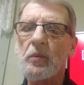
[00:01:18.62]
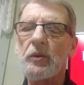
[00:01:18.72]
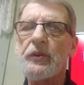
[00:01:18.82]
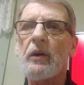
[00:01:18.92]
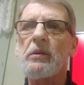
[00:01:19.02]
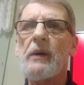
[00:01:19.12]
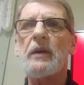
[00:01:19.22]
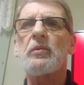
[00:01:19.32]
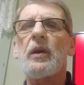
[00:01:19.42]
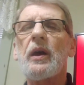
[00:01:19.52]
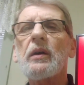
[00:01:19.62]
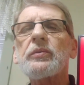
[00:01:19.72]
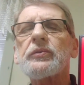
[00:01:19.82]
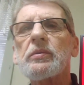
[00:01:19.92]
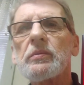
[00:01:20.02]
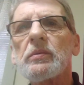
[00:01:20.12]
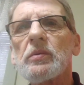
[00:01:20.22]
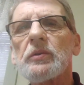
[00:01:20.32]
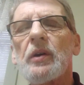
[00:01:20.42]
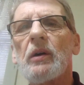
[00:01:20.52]
We'll talk about arrest.
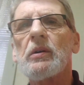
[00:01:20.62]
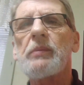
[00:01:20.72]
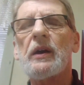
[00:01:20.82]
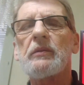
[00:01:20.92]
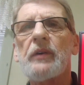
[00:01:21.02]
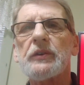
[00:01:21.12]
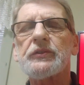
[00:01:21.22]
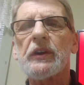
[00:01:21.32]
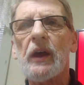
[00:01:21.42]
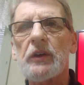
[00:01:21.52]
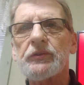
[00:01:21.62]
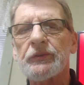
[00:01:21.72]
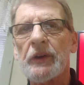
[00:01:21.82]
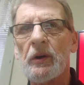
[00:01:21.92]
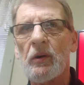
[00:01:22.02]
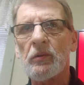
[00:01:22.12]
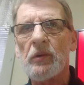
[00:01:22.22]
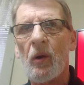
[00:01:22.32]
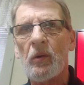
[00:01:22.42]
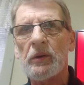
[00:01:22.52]
We'll talk about investigations that are
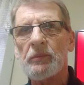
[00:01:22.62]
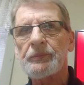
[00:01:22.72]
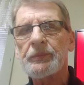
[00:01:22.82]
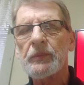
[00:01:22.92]
ongoing.